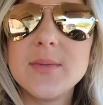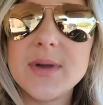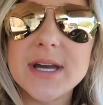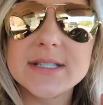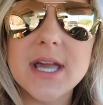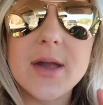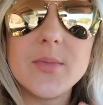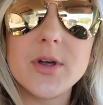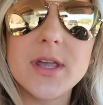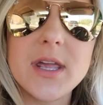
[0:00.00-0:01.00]
because I'm
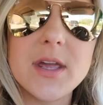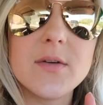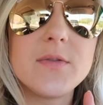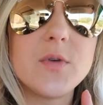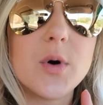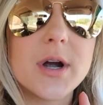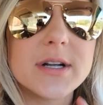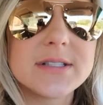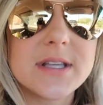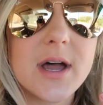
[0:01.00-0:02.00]
looking
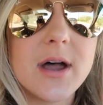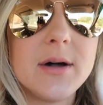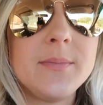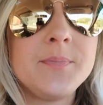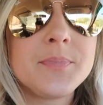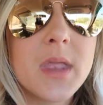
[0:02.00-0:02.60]
for some